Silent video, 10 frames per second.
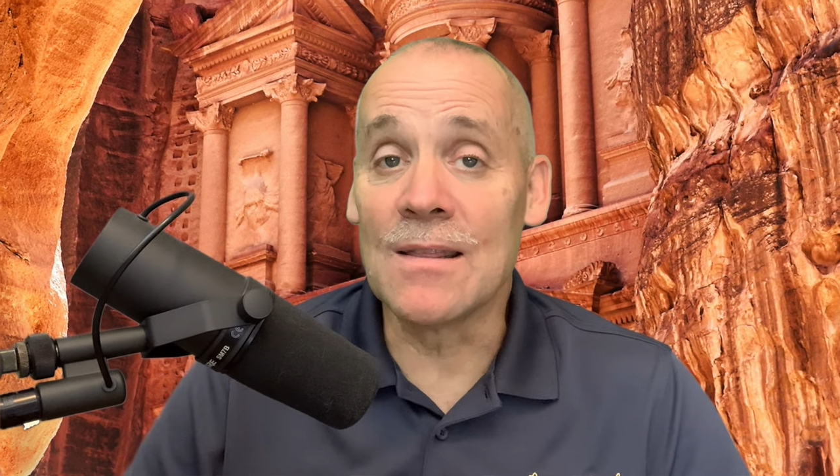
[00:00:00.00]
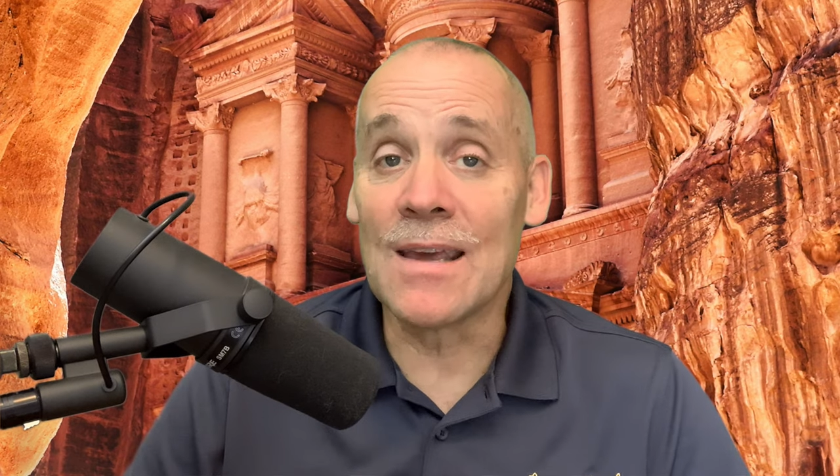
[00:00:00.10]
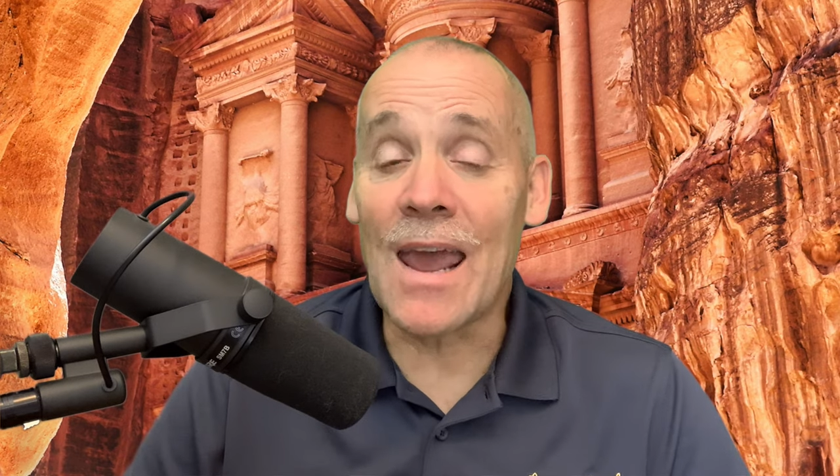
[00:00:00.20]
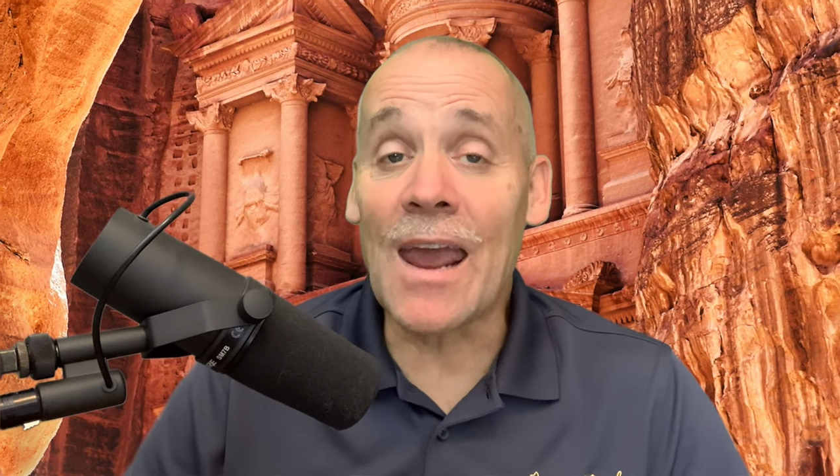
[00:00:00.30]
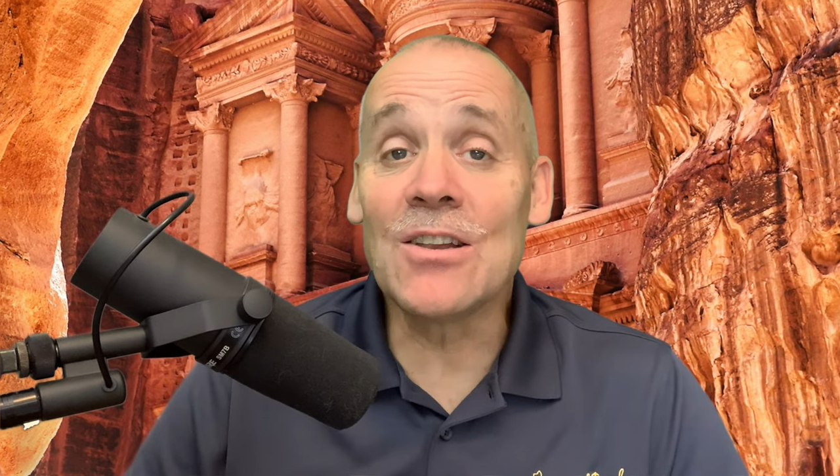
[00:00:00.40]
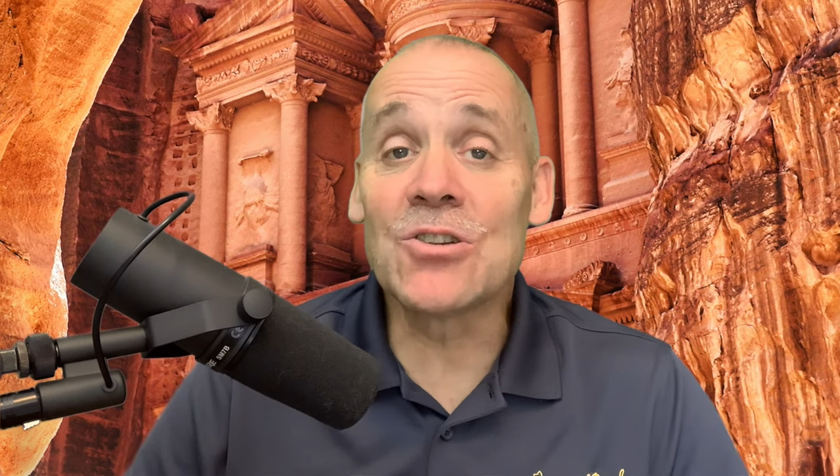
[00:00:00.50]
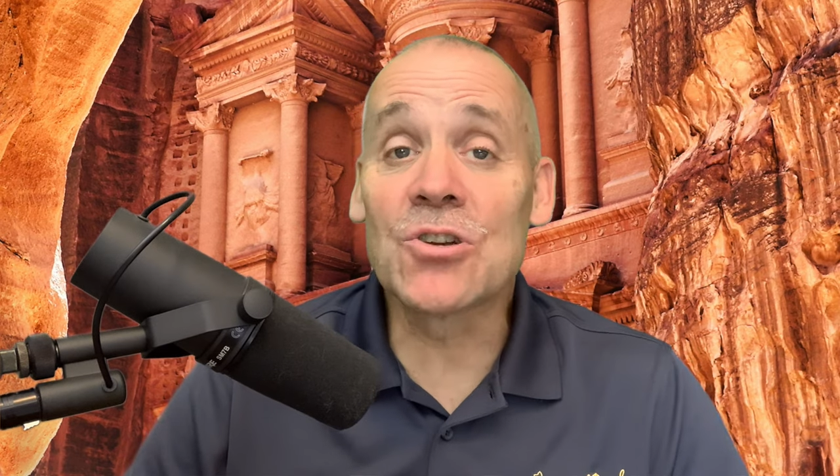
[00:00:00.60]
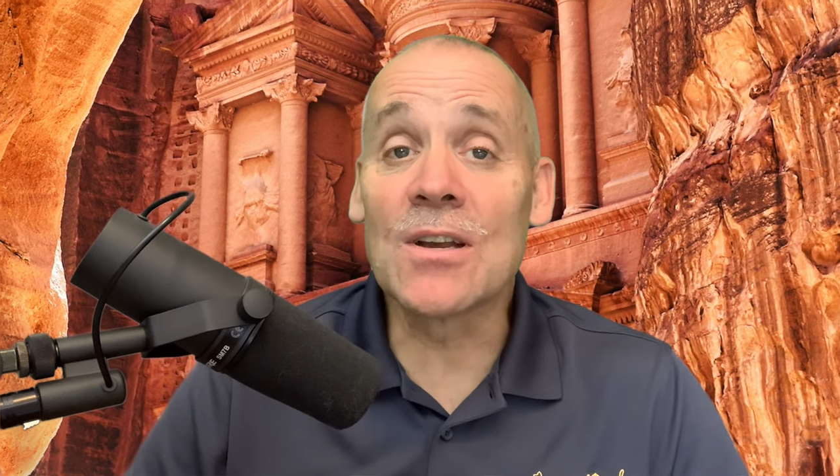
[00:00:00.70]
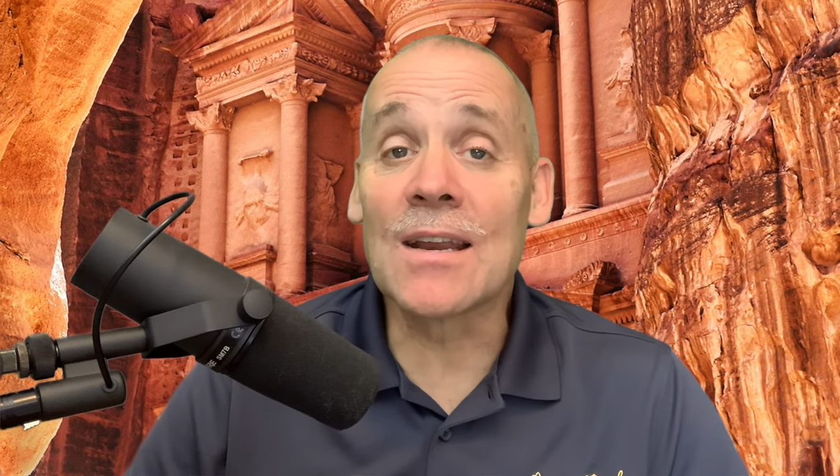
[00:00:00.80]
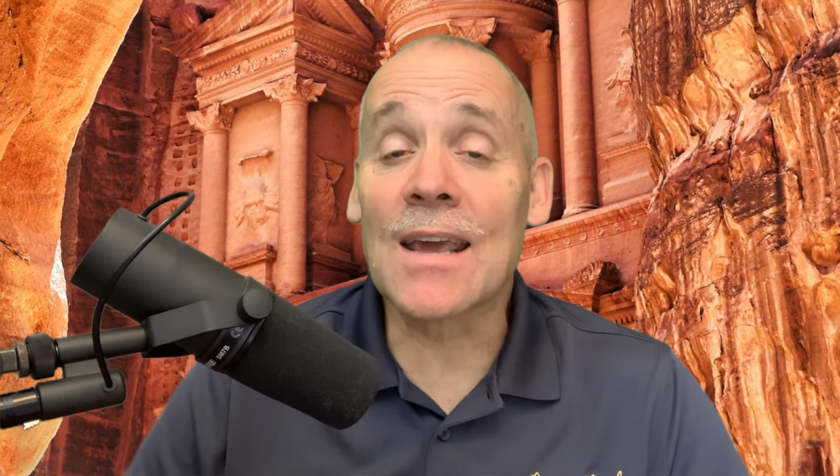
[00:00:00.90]
the
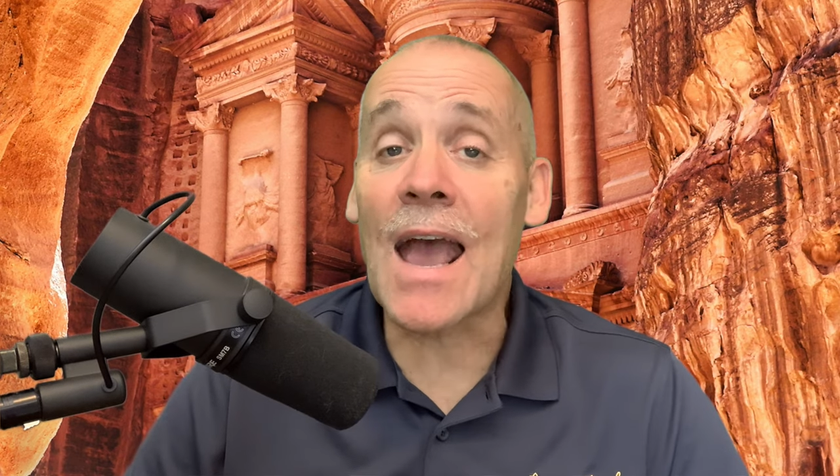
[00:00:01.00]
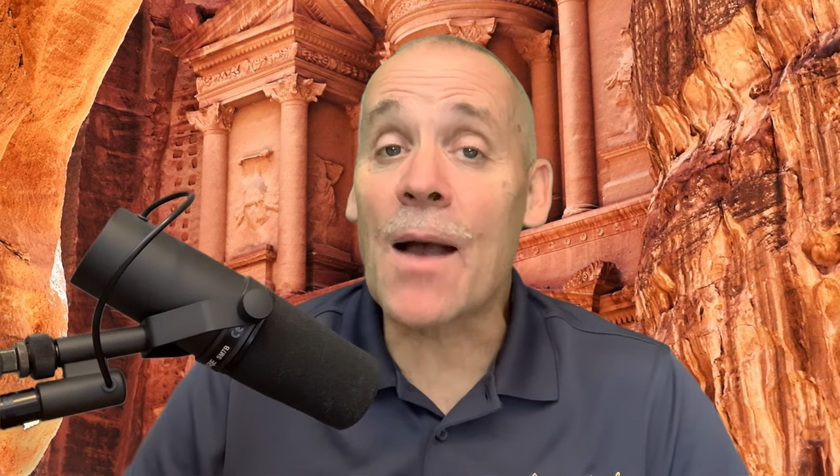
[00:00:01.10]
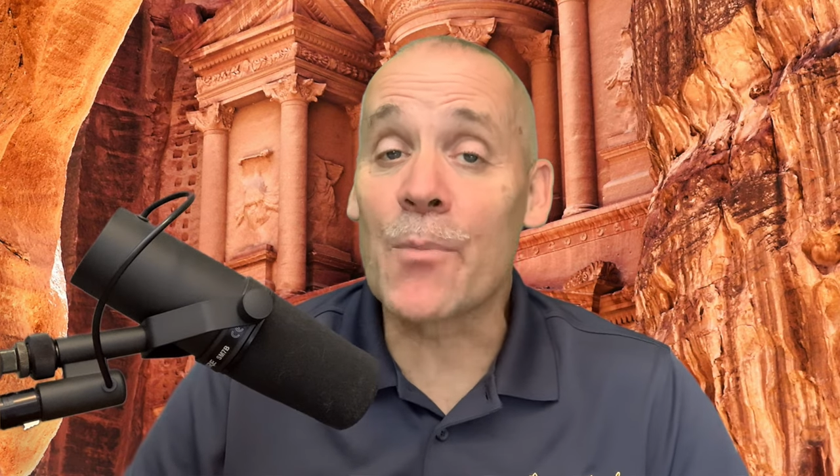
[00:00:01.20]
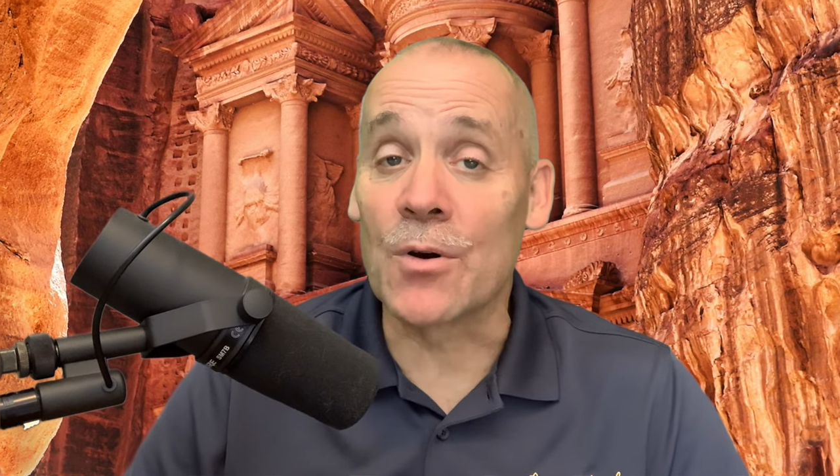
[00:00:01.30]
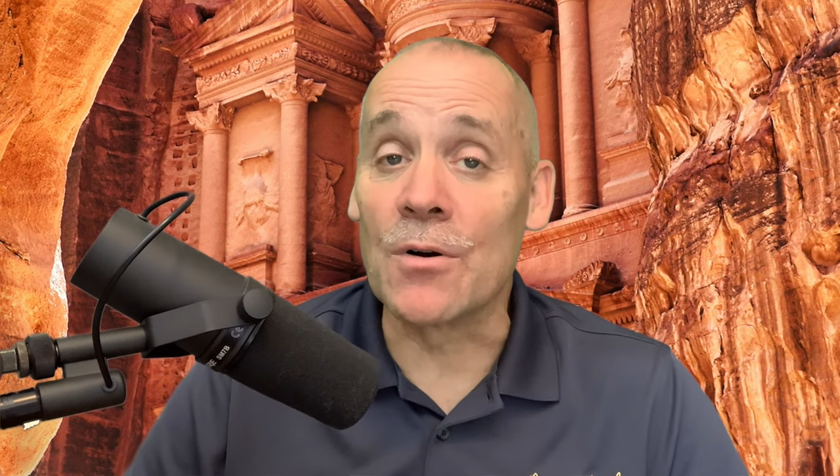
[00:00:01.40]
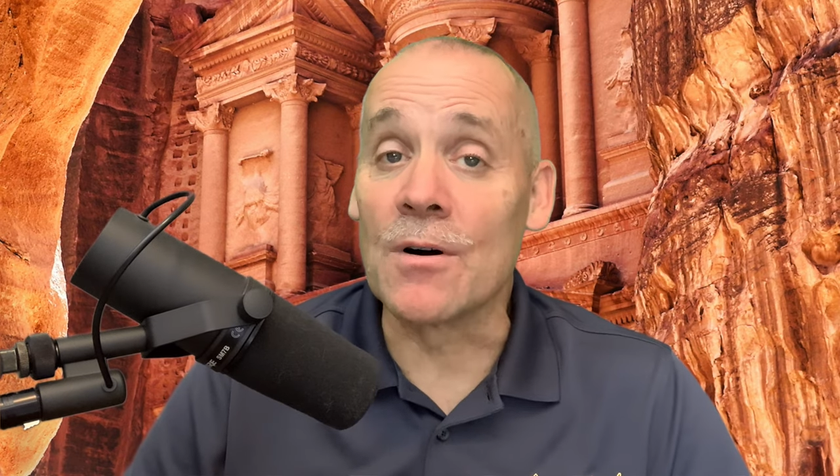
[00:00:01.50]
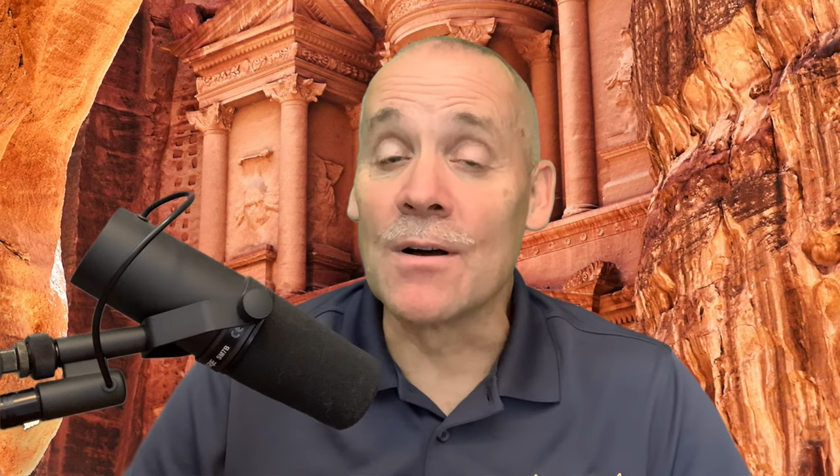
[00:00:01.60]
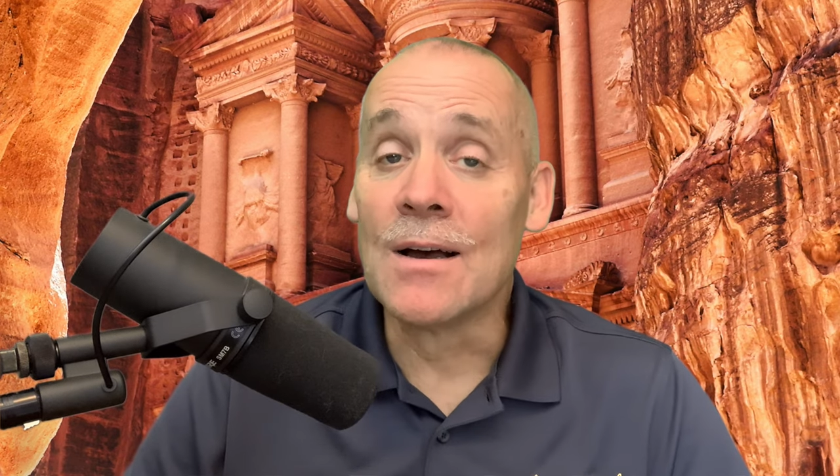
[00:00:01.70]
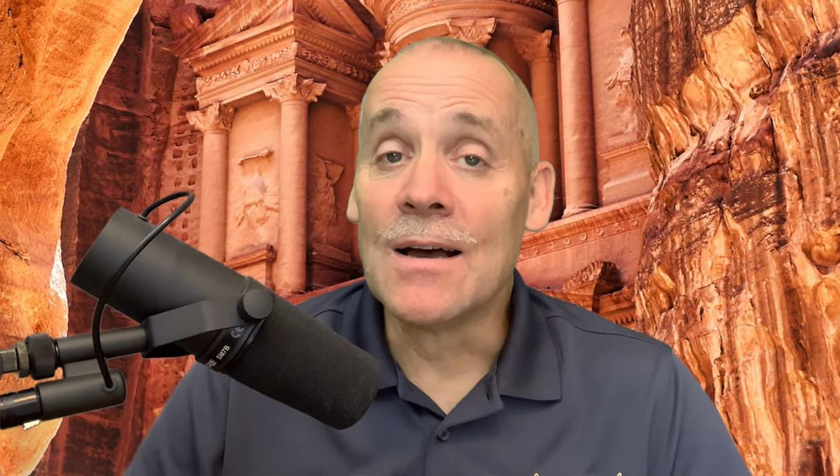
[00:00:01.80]
ancient capital